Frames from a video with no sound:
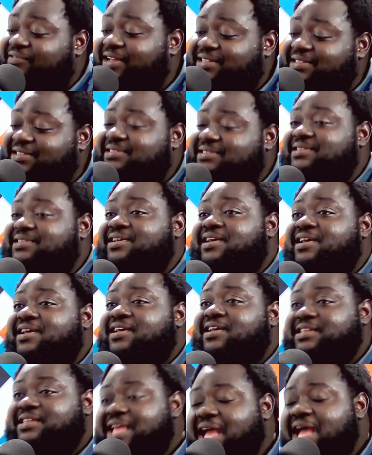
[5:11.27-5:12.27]
remember. I
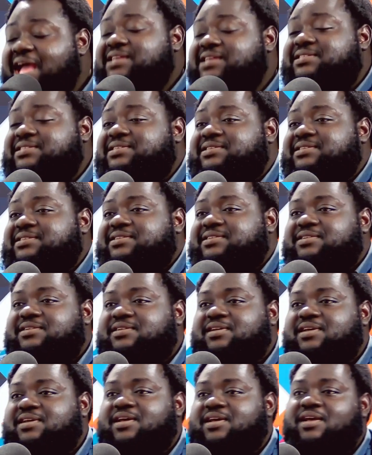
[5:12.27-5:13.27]
have seen that
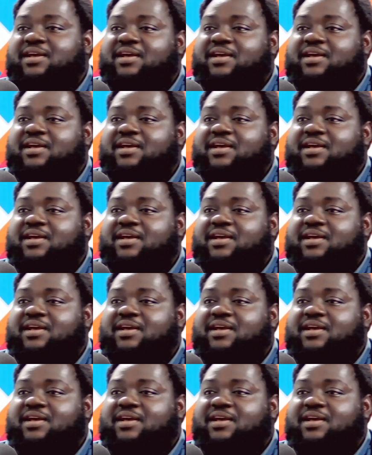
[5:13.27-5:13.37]
like